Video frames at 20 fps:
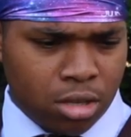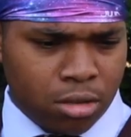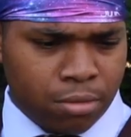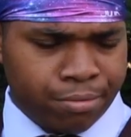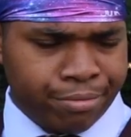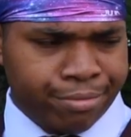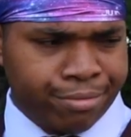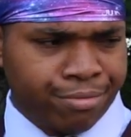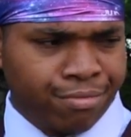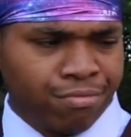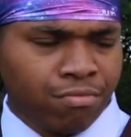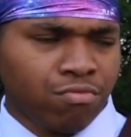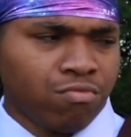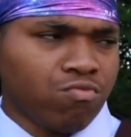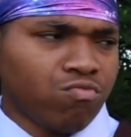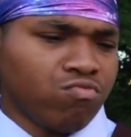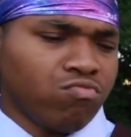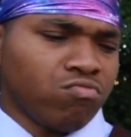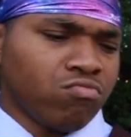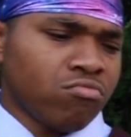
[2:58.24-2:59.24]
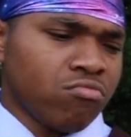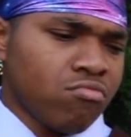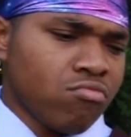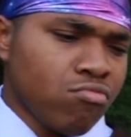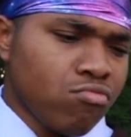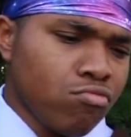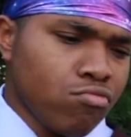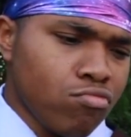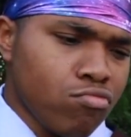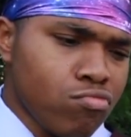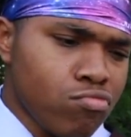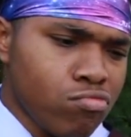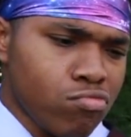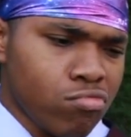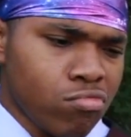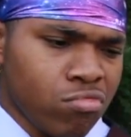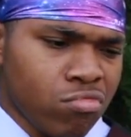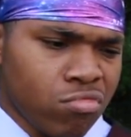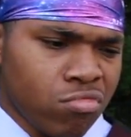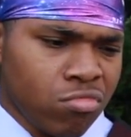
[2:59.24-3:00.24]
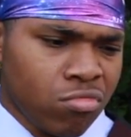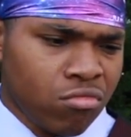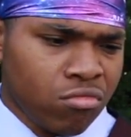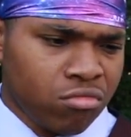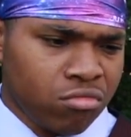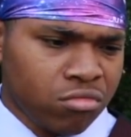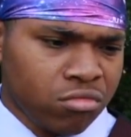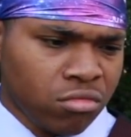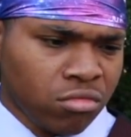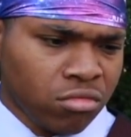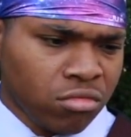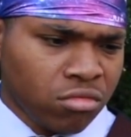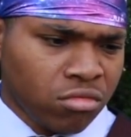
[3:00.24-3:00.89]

And you know, so so when I